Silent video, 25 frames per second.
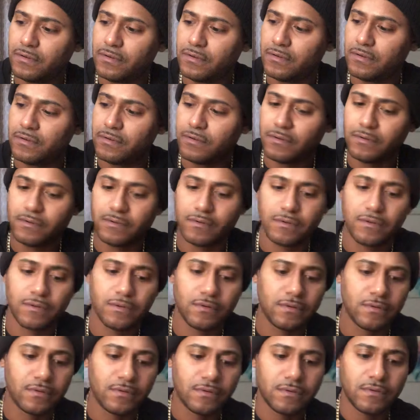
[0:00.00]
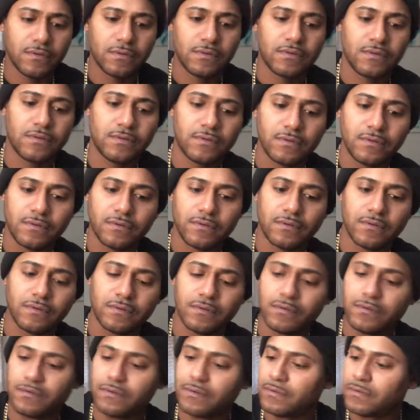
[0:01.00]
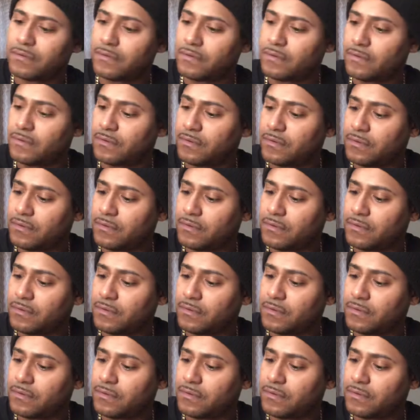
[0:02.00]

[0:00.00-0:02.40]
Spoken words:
Nobody speaks.